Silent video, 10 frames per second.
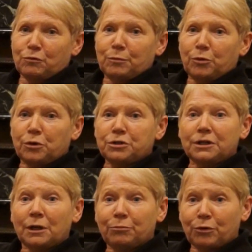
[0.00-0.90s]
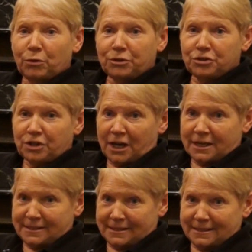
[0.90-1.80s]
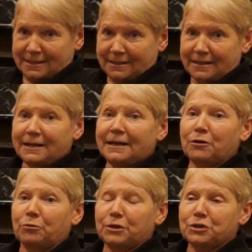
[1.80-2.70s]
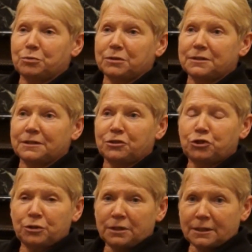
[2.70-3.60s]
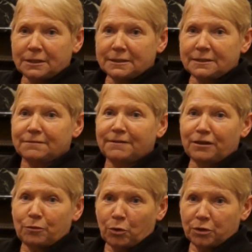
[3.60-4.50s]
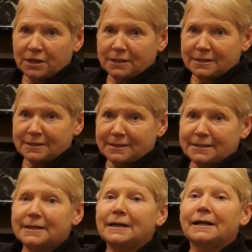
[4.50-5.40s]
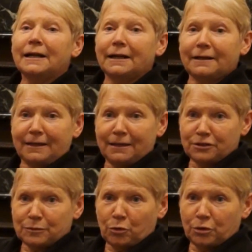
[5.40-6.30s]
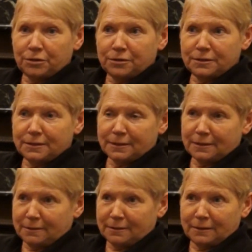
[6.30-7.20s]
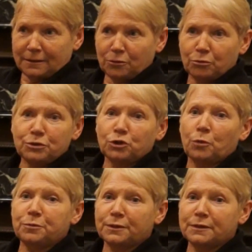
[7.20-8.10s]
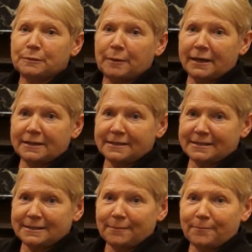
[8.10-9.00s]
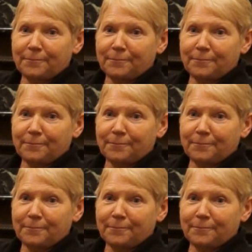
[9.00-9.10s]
We bought number 1 dress, which was the tunics, the feather bonnets, hair sporrans, hose tops and spats.